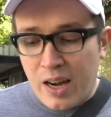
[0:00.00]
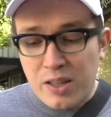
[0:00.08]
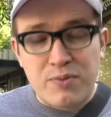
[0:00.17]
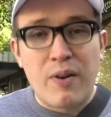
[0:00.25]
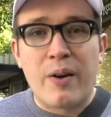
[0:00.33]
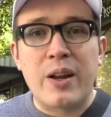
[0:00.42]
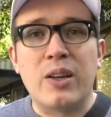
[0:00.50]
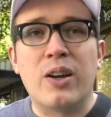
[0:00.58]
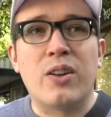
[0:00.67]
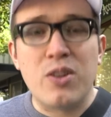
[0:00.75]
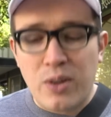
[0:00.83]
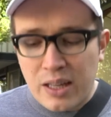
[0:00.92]
and it's very
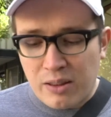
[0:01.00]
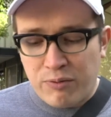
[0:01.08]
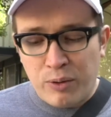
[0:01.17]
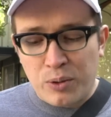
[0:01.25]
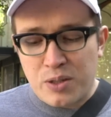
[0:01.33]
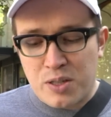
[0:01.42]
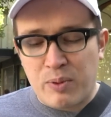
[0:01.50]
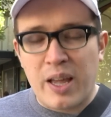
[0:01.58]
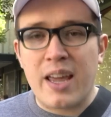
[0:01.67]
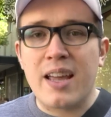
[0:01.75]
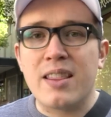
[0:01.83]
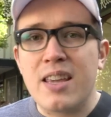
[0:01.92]
good. You get the full
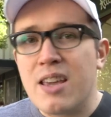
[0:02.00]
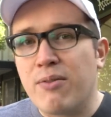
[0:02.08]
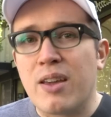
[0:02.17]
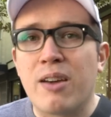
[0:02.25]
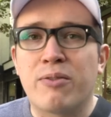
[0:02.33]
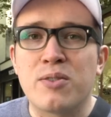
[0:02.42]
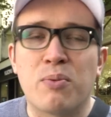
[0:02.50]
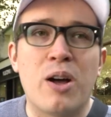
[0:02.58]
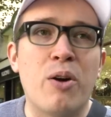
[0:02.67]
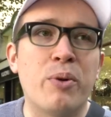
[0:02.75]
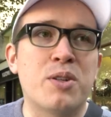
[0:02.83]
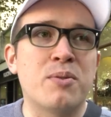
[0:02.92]
display in the EVF as
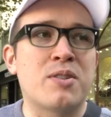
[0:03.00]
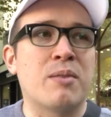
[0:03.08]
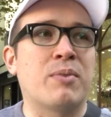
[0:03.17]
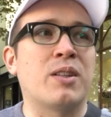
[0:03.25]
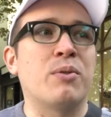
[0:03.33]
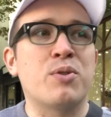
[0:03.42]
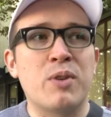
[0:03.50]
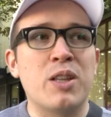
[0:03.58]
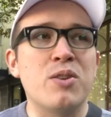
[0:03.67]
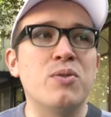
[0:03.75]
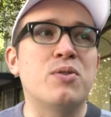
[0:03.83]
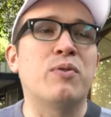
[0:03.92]
well, which was something that was
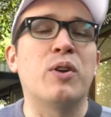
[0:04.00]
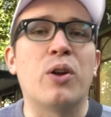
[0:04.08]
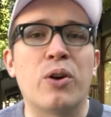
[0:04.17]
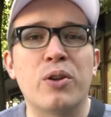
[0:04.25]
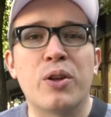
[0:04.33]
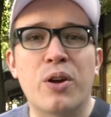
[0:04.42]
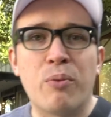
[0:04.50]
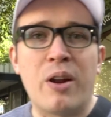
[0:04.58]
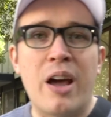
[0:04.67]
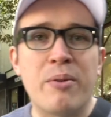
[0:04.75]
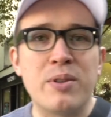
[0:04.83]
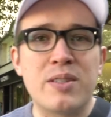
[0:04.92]
really useful earlier
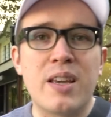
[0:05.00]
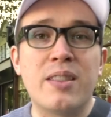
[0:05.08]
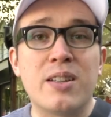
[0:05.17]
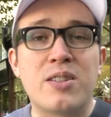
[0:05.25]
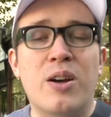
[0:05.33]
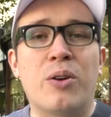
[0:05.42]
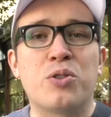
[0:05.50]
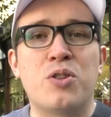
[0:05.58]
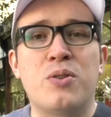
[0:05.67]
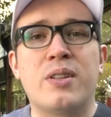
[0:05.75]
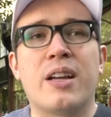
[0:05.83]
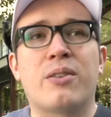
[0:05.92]
when I was in the tunnel
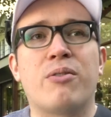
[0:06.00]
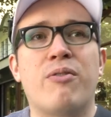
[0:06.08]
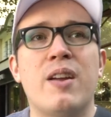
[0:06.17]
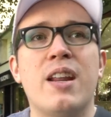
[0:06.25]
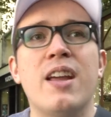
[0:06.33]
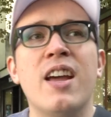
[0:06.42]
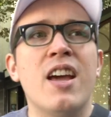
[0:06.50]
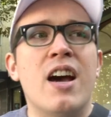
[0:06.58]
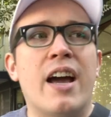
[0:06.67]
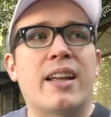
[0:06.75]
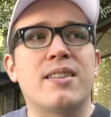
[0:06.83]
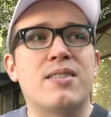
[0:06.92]
shooting that graffiti.
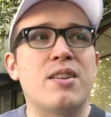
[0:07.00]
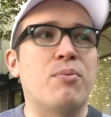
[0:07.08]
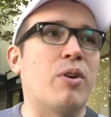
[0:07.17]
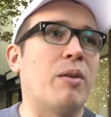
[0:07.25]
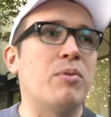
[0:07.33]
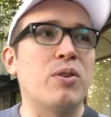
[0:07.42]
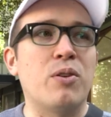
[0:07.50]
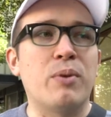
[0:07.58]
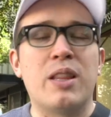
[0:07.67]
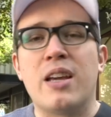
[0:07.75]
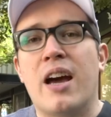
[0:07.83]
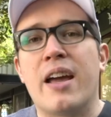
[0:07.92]
I can see what I'm doing
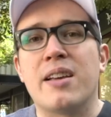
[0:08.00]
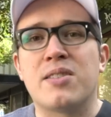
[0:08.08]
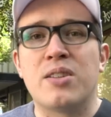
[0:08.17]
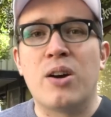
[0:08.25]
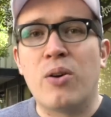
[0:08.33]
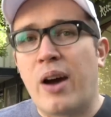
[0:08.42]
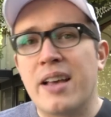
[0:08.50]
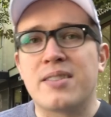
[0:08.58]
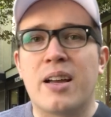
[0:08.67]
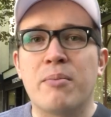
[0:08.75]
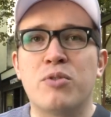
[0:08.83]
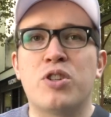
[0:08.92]
with the ISO
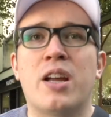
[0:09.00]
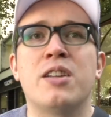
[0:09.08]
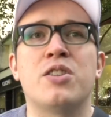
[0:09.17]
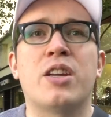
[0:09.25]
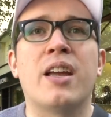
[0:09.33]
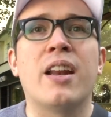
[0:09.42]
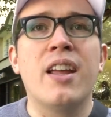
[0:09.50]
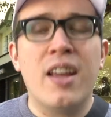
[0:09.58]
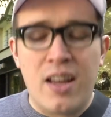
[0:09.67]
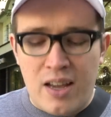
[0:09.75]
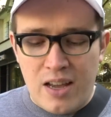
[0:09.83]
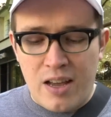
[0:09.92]
as I'm changing it,
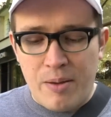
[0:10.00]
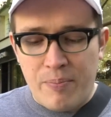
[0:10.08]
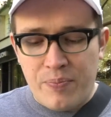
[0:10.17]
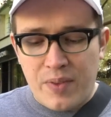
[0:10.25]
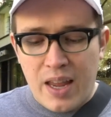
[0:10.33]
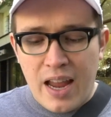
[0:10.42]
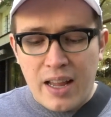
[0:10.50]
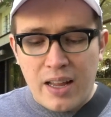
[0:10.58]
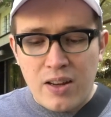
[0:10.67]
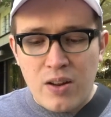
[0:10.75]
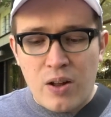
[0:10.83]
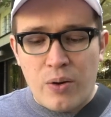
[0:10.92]
and
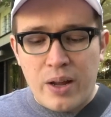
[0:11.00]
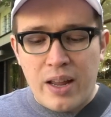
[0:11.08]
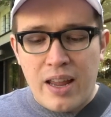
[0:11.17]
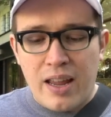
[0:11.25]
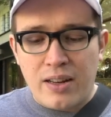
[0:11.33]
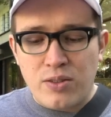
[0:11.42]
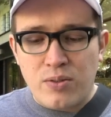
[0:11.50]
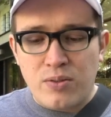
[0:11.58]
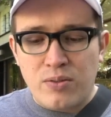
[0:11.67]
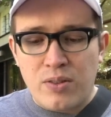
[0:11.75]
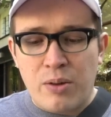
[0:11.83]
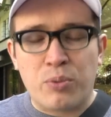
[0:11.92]
it, you know,
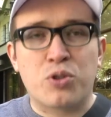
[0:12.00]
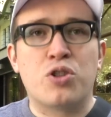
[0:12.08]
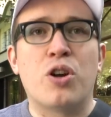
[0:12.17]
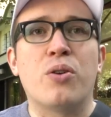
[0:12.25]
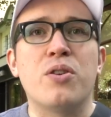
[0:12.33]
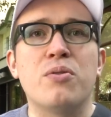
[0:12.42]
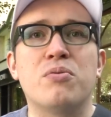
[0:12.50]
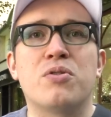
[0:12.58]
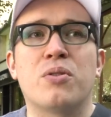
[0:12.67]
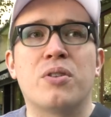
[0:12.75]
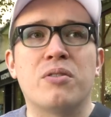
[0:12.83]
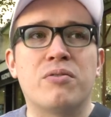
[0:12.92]
it will show you
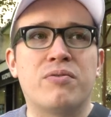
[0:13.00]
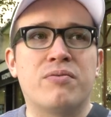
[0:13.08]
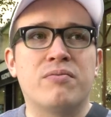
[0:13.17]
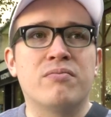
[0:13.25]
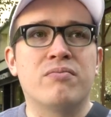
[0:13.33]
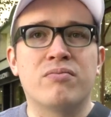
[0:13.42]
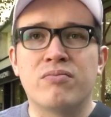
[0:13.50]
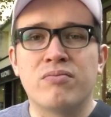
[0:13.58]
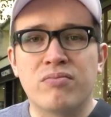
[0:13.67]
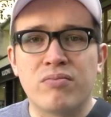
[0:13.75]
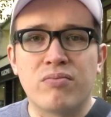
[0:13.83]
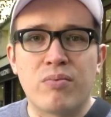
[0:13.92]
sort of
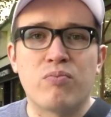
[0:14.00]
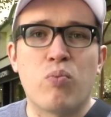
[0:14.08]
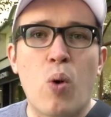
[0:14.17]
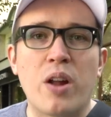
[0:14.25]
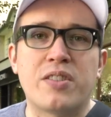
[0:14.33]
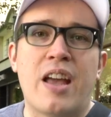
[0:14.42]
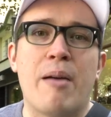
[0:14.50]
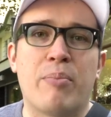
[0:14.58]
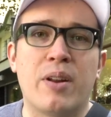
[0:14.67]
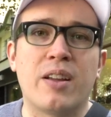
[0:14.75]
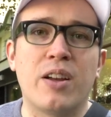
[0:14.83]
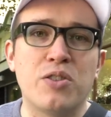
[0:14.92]
what's
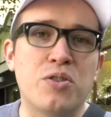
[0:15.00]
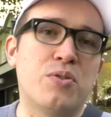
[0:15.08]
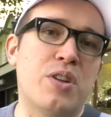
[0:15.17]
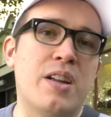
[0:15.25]
happening as you're